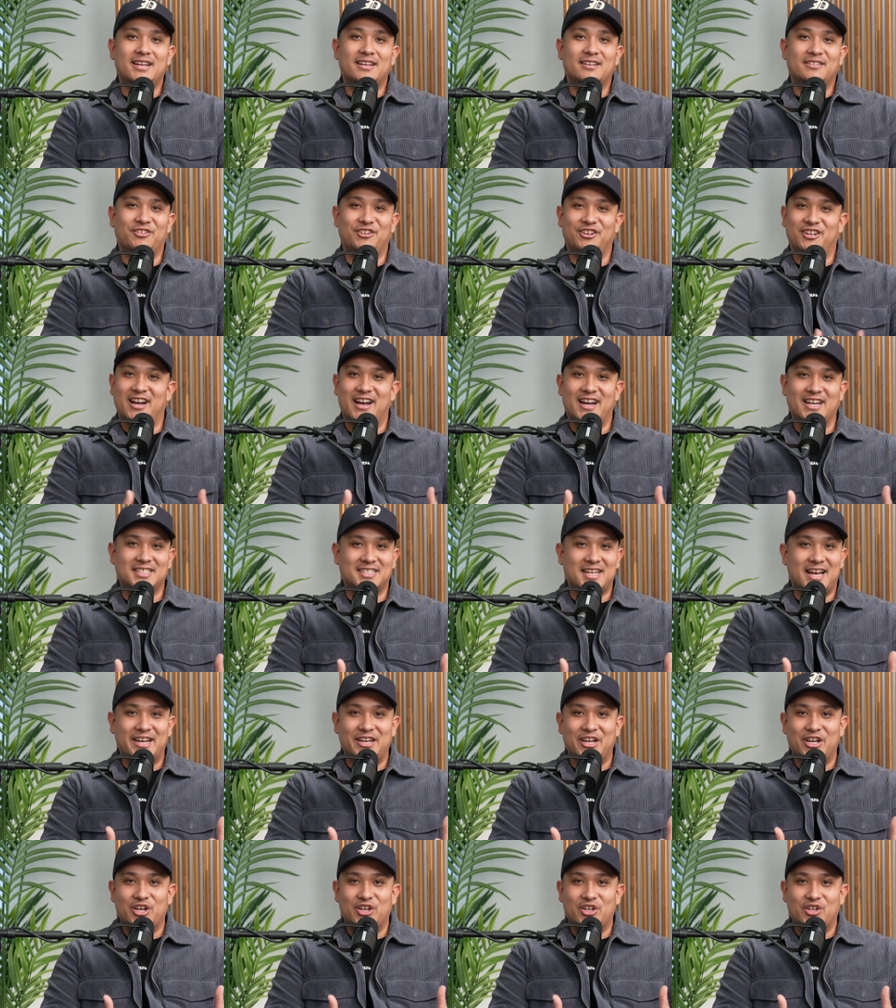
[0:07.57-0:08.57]
Look, guys, I
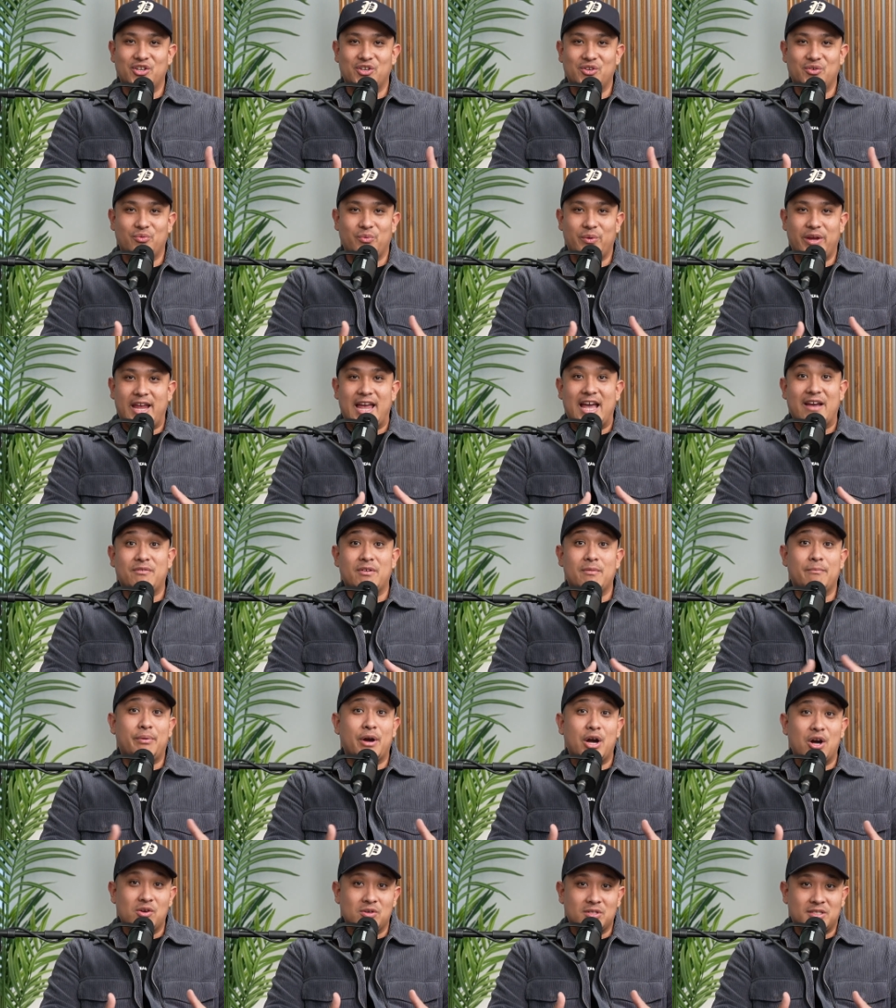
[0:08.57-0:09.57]
know we haven't
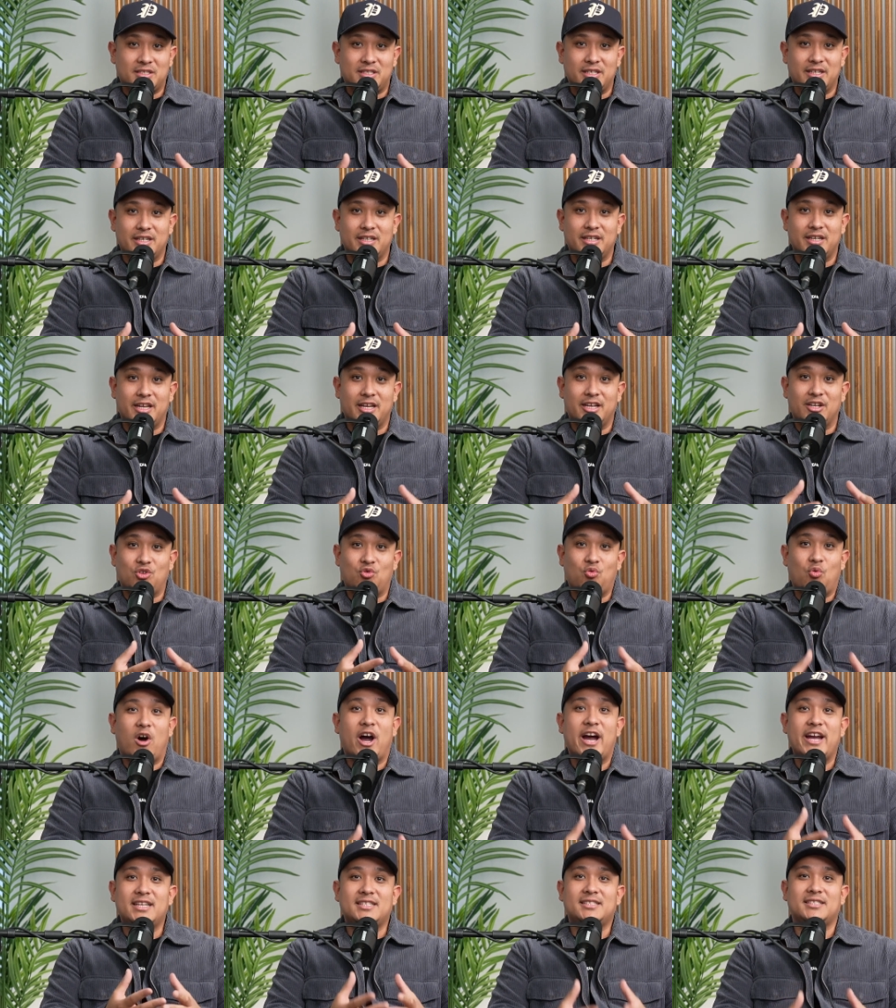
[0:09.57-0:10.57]
posted in
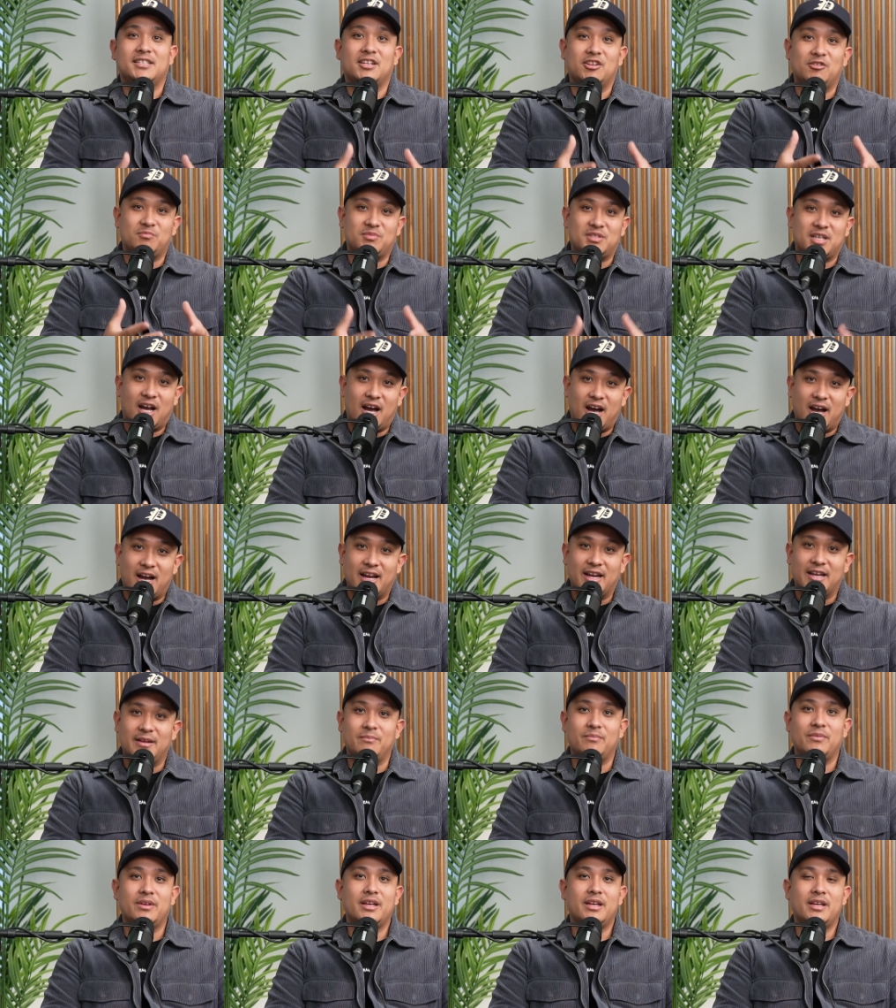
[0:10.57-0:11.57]
quite some
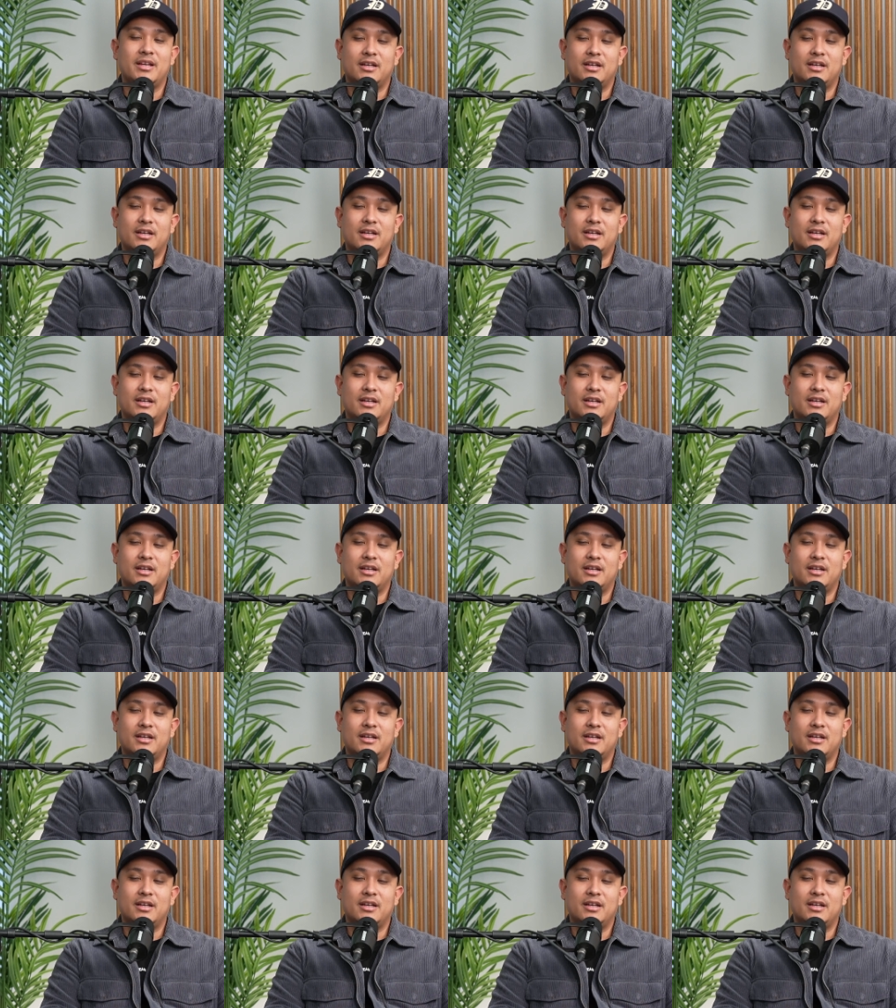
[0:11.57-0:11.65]
time.